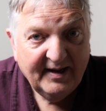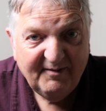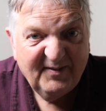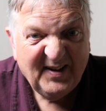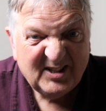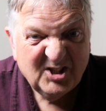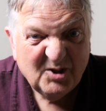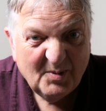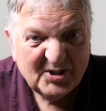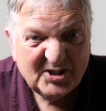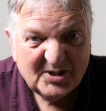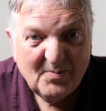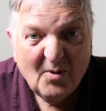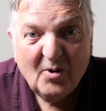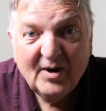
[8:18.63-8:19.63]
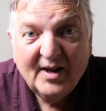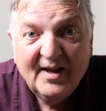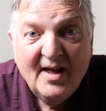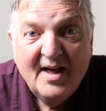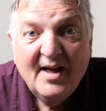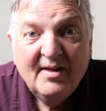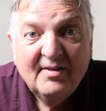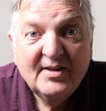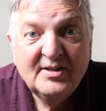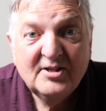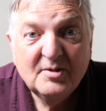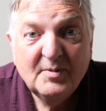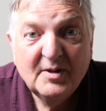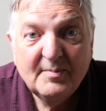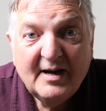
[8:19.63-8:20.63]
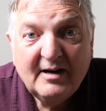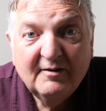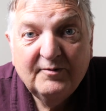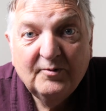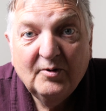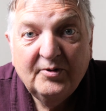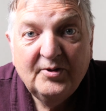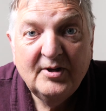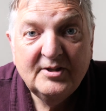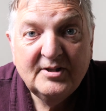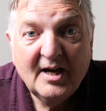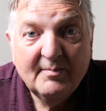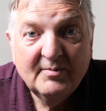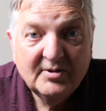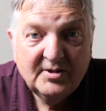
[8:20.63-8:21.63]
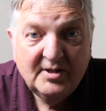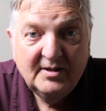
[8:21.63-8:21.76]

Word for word: In fact, some are smaller than some of the Micro Four Thirds cameras.